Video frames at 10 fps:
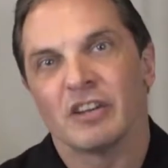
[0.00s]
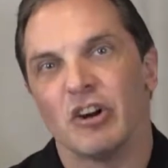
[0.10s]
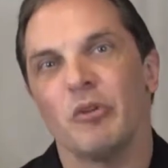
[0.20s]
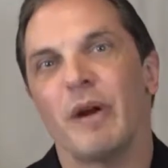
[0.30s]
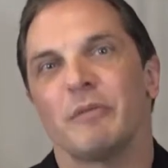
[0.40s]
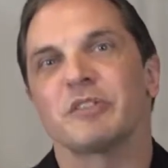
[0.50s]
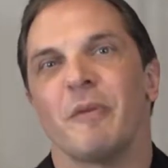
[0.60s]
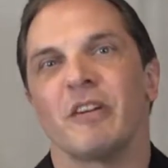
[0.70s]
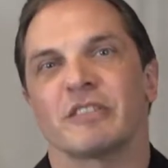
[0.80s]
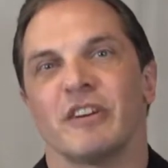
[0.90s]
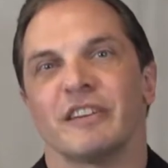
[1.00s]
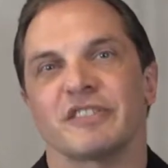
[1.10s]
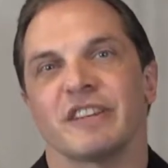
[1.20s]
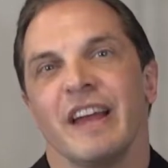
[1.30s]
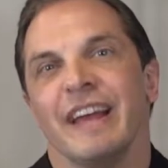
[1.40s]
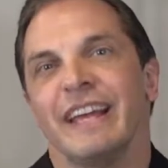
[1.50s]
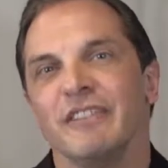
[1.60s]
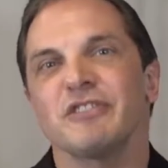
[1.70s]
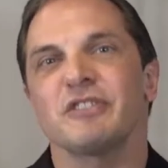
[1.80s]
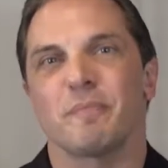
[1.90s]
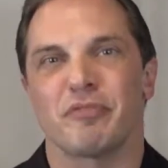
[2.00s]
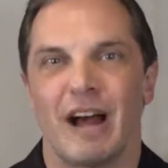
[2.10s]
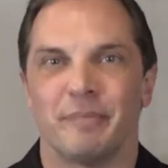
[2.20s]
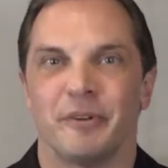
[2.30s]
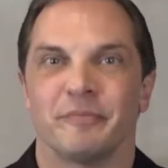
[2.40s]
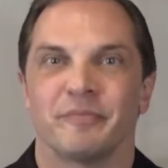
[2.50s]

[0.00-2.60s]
go away with smart cars. Here's the problem.